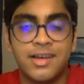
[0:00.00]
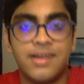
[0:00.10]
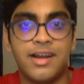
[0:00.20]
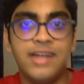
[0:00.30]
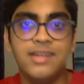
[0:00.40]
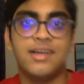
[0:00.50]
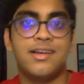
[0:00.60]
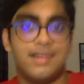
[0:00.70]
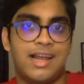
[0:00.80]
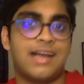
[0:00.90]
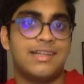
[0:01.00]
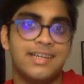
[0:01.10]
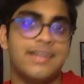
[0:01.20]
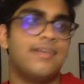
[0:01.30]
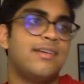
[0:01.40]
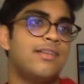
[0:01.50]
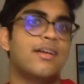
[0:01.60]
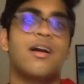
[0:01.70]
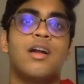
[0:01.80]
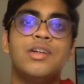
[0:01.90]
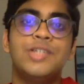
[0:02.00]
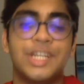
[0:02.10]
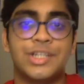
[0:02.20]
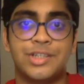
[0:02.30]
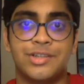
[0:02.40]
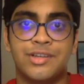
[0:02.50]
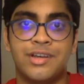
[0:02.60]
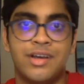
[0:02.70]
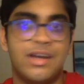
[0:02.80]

right? Like I said, the color changes.